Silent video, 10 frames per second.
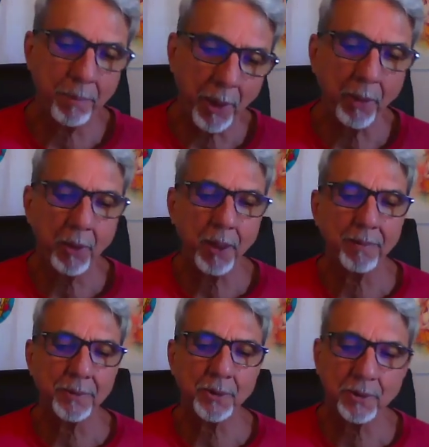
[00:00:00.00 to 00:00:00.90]

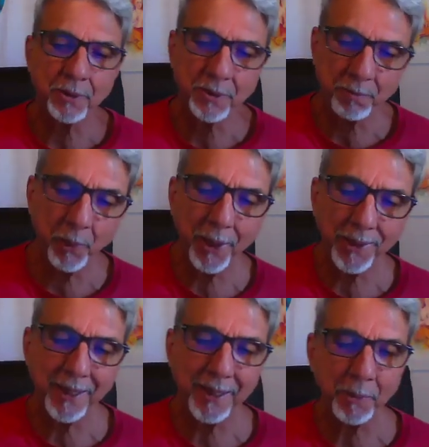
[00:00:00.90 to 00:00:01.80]
power
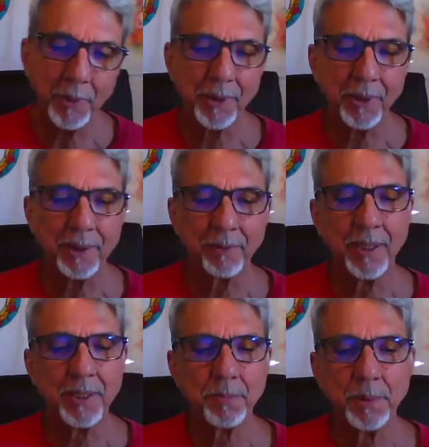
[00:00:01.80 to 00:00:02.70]
supporting him.
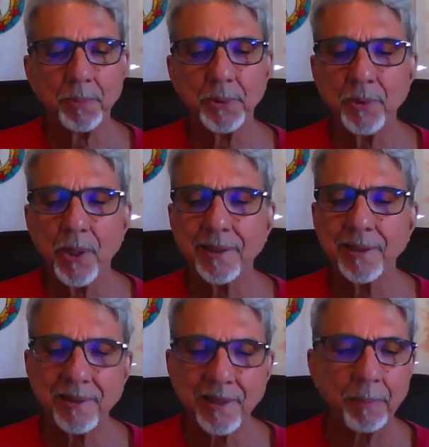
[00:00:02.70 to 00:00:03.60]
Otherwise people do not
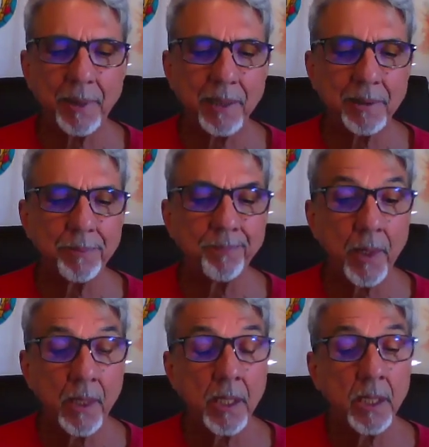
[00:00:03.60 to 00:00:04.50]
accept that.
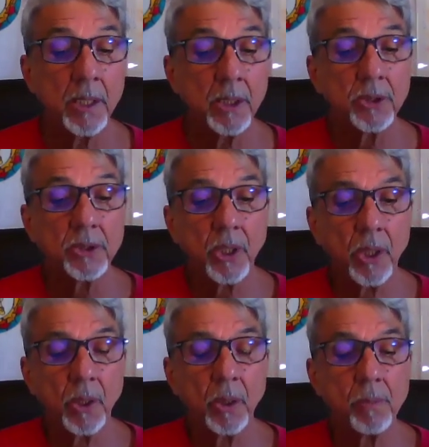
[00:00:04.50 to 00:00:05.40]

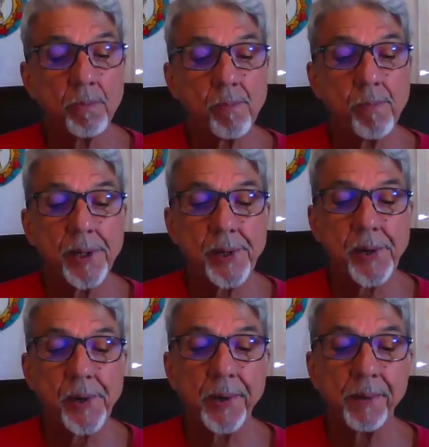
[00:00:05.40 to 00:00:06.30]
So,
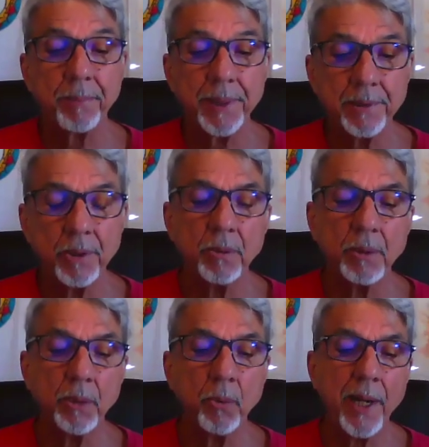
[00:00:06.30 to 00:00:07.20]
but no,
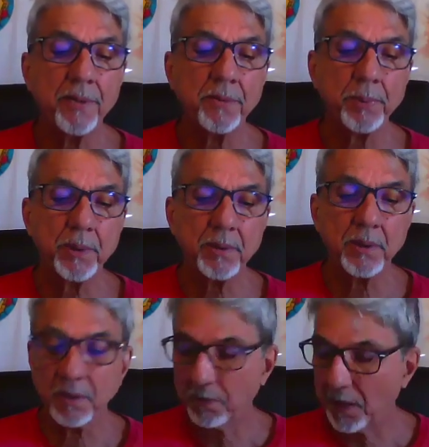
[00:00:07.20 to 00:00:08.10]
a wise
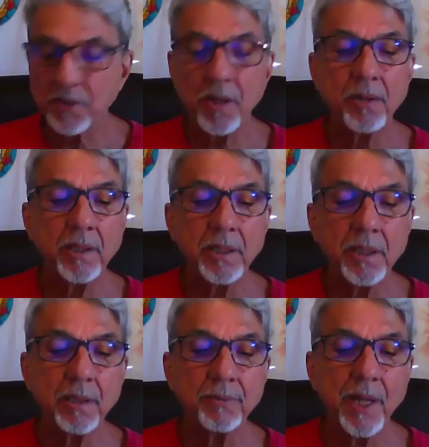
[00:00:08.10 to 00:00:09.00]
person does not need
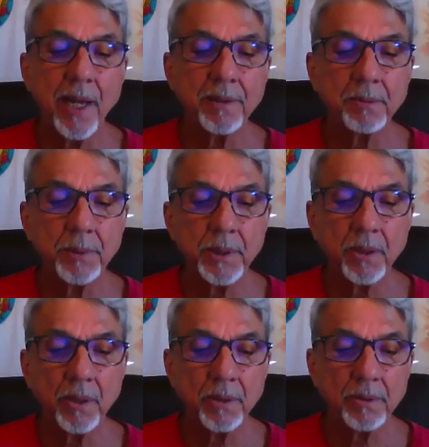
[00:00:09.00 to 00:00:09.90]
any of that,
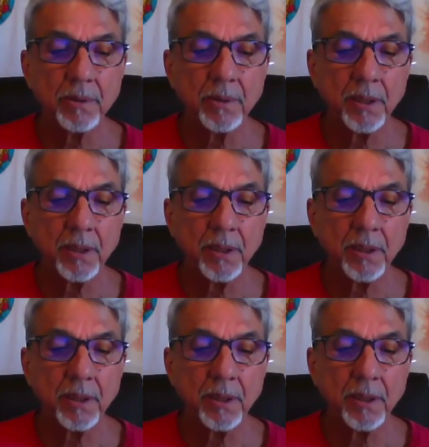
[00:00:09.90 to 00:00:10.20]
because